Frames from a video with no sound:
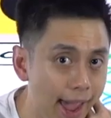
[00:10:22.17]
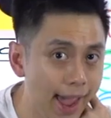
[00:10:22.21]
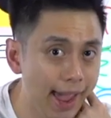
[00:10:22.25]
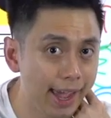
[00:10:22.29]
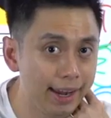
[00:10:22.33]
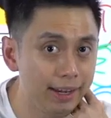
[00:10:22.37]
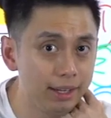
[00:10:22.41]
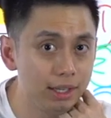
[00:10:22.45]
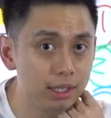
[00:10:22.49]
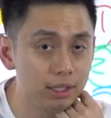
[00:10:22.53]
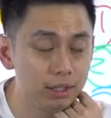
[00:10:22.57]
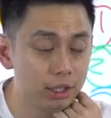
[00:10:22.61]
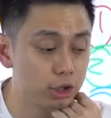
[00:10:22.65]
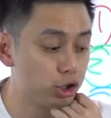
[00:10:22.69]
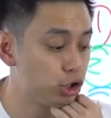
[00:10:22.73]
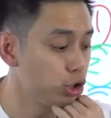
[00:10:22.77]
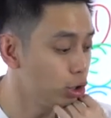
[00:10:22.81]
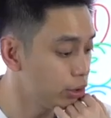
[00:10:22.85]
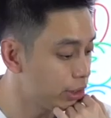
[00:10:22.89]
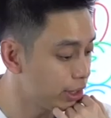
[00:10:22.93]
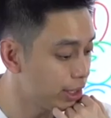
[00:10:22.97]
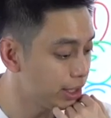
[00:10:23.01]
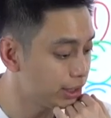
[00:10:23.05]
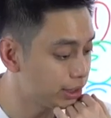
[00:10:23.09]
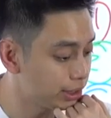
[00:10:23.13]
And the
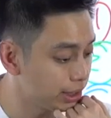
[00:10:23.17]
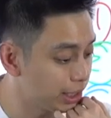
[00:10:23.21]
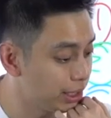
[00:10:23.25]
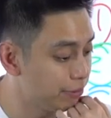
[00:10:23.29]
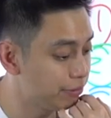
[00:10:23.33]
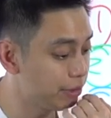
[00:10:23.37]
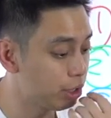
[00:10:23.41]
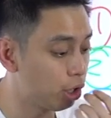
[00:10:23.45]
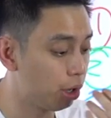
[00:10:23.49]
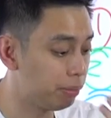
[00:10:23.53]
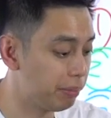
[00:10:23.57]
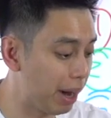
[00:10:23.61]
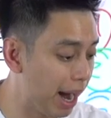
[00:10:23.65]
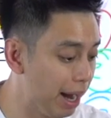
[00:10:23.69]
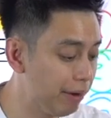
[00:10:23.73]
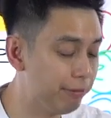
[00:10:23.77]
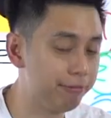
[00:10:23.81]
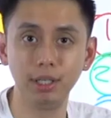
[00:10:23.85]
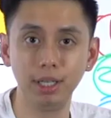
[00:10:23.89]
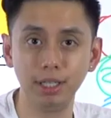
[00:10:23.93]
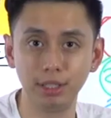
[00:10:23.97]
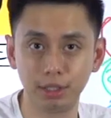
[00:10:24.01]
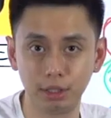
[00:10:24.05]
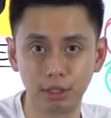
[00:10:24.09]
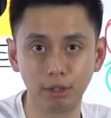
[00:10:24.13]
truth is, even on my
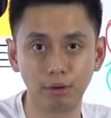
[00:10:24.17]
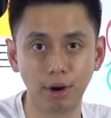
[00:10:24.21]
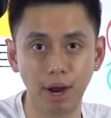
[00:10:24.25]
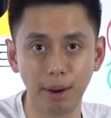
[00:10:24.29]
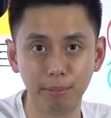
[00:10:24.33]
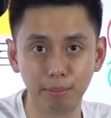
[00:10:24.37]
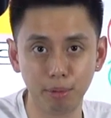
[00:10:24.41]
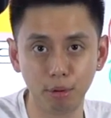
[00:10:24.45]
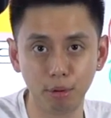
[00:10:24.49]
Instagram